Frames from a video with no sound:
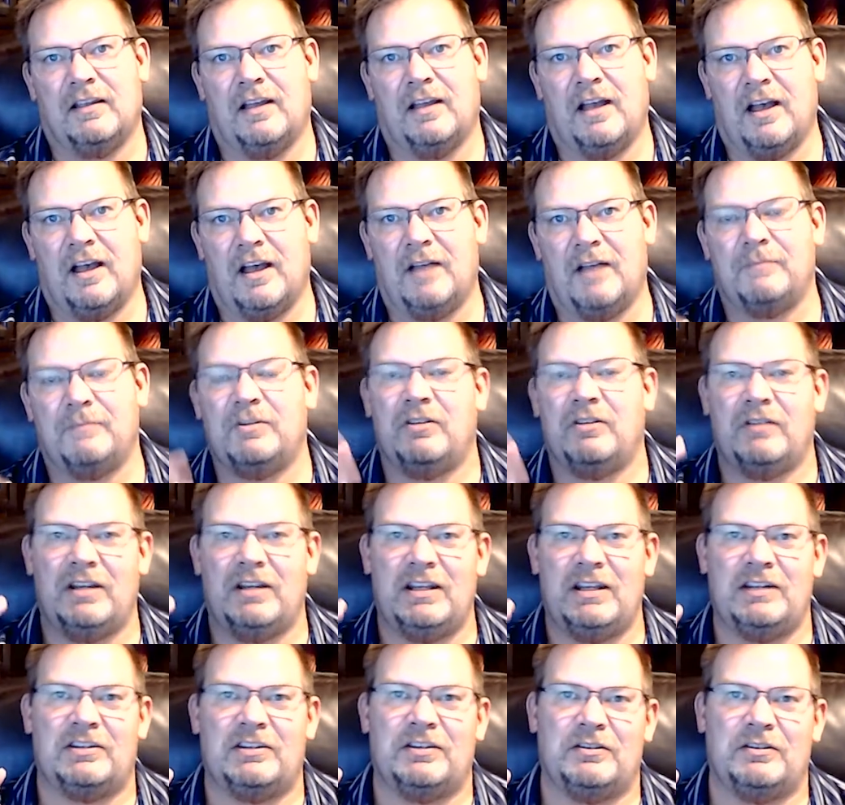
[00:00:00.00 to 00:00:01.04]
you
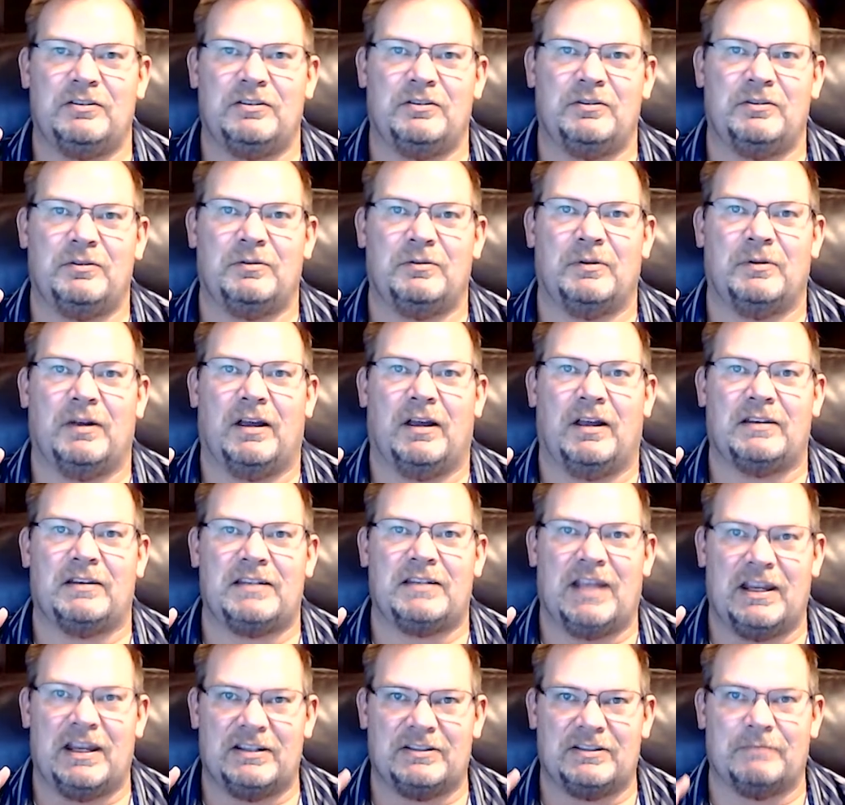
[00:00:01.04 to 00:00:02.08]
need to
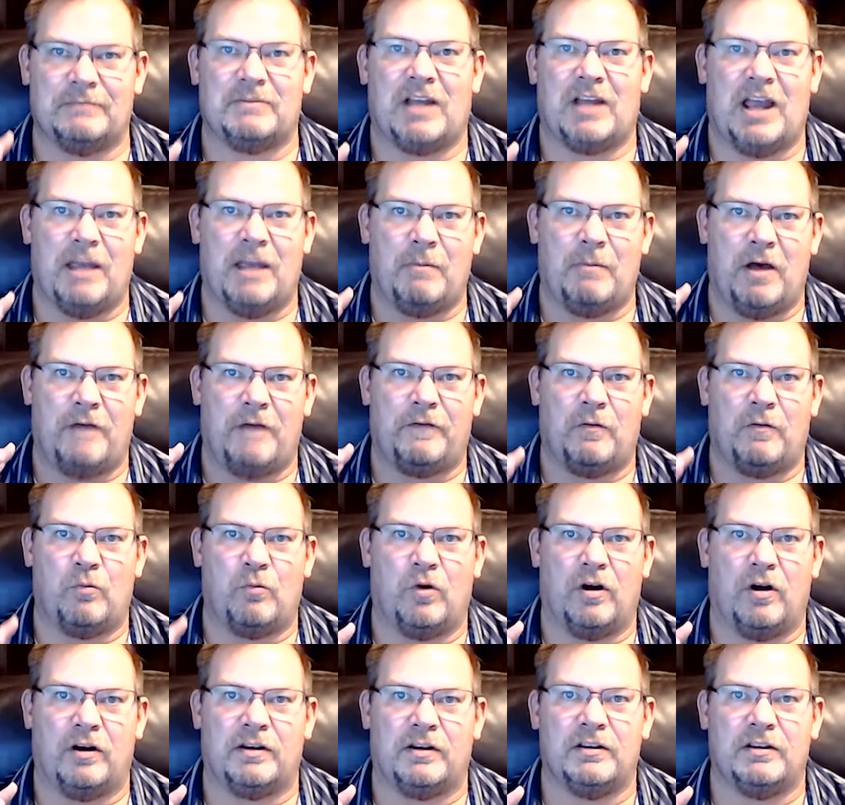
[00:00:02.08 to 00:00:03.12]
take some time off from
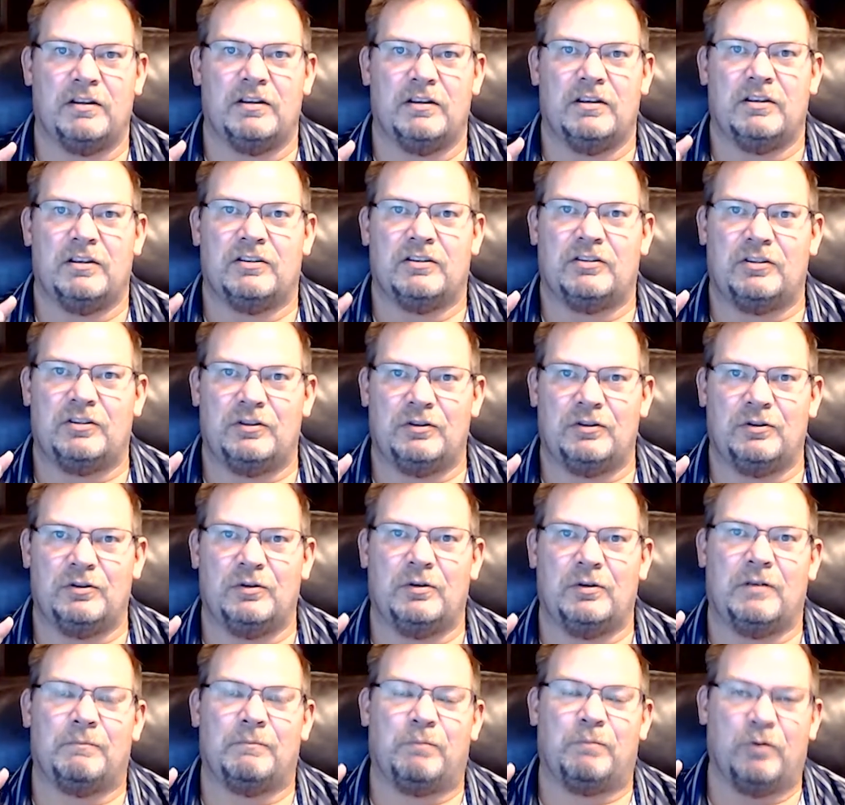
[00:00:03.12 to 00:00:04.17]
work
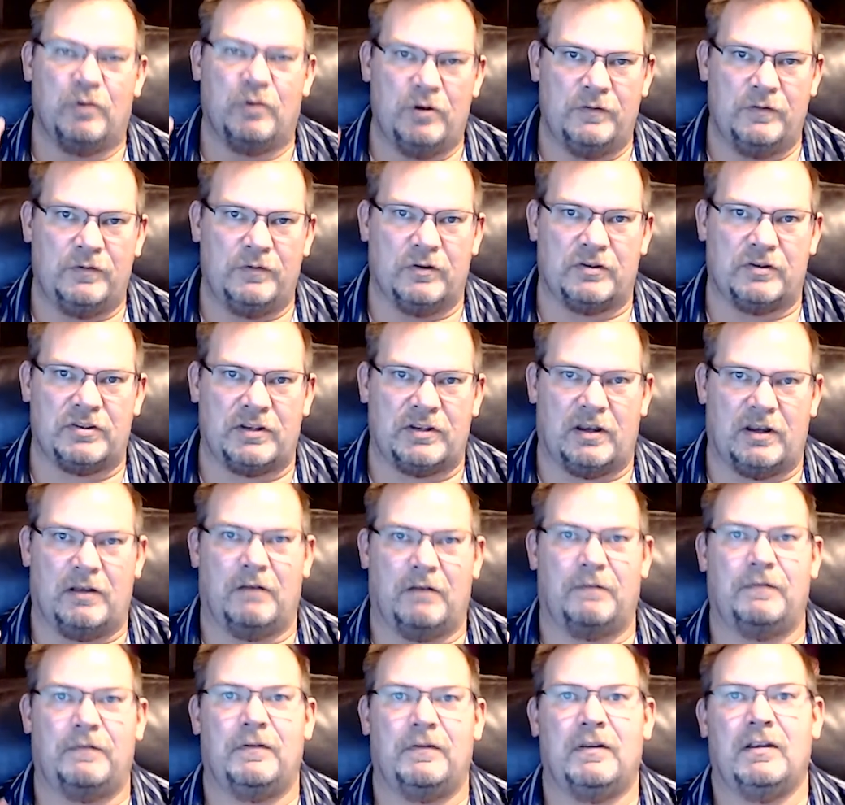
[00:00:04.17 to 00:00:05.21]
to improve
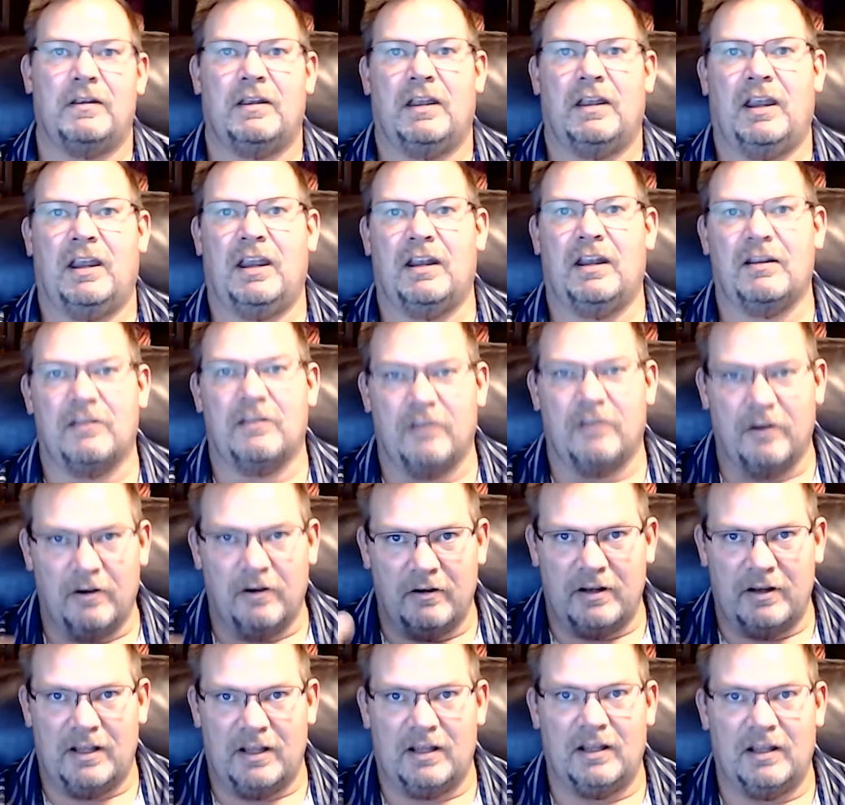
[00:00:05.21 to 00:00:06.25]
yourself in
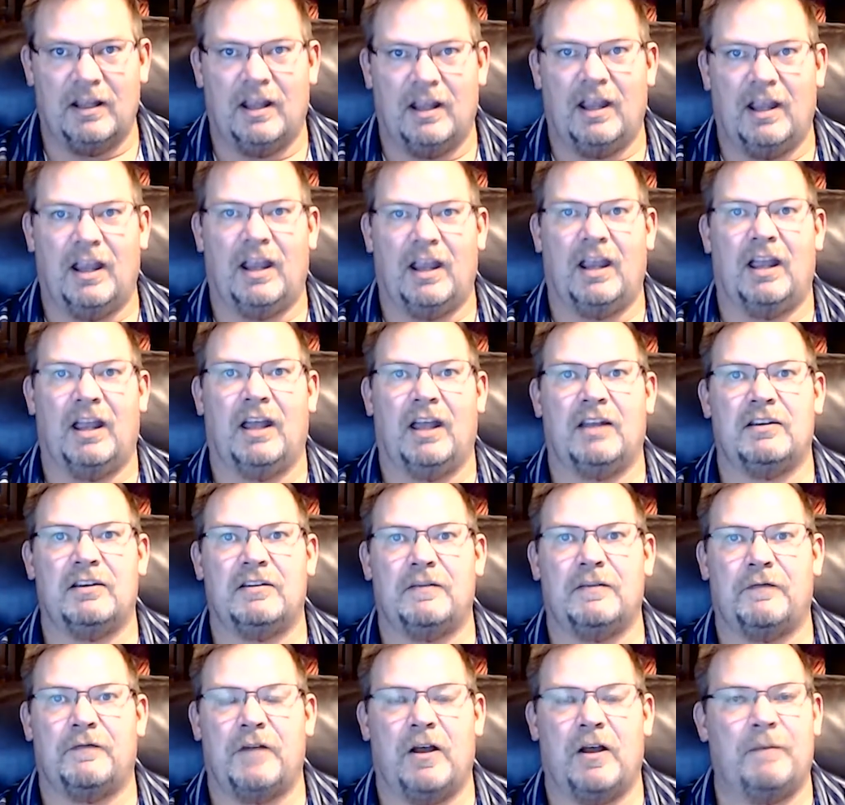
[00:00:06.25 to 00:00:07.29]
learning and
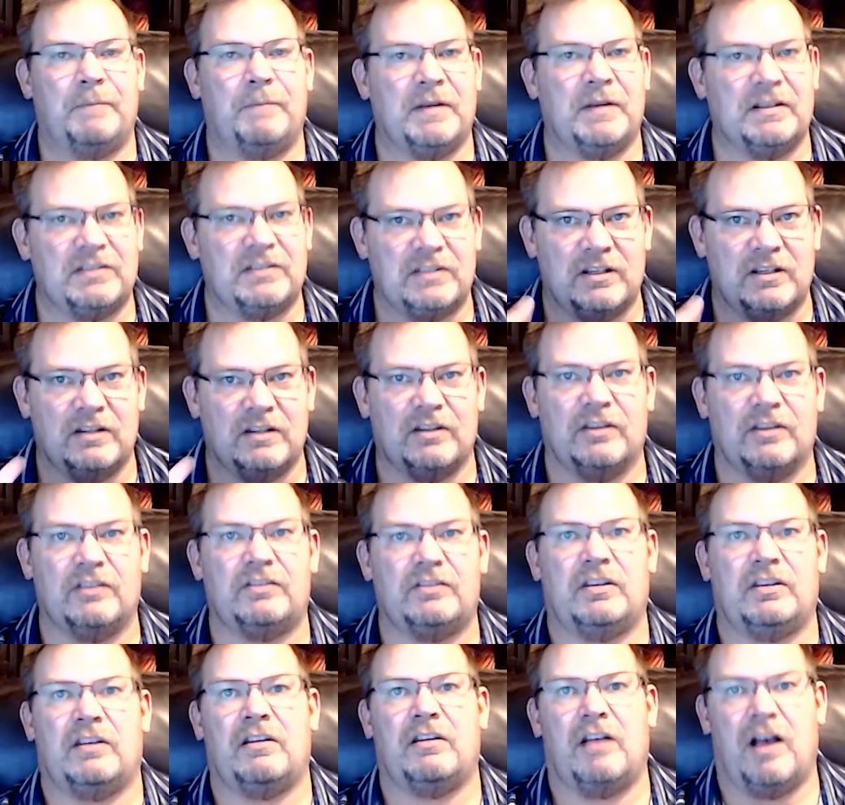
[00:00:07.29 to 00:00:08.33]
developing
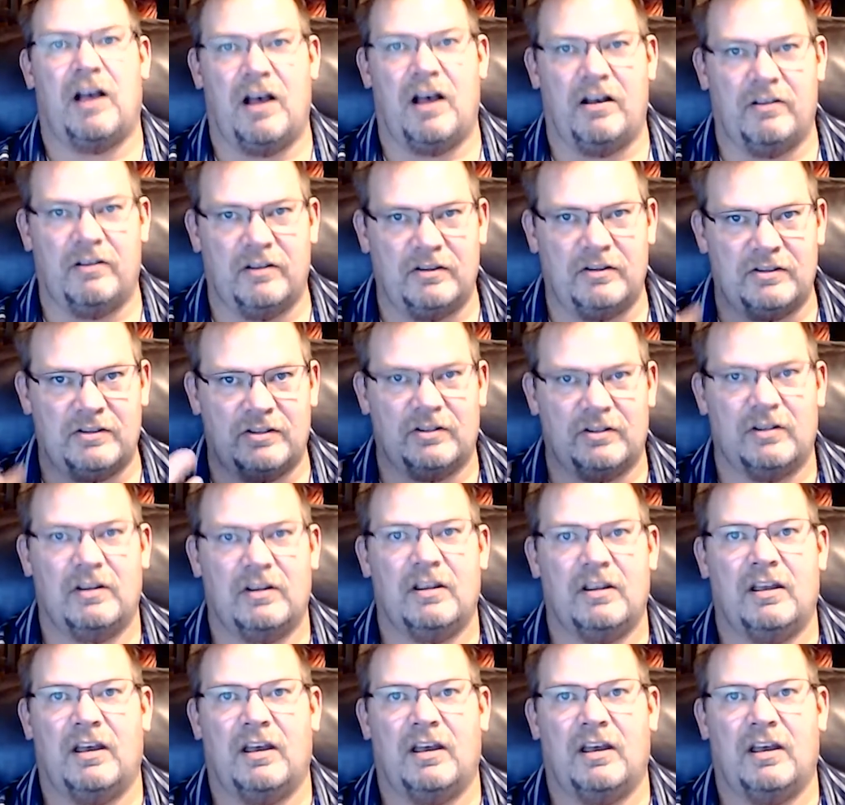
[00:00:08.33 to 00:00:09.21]
skills and knowledge,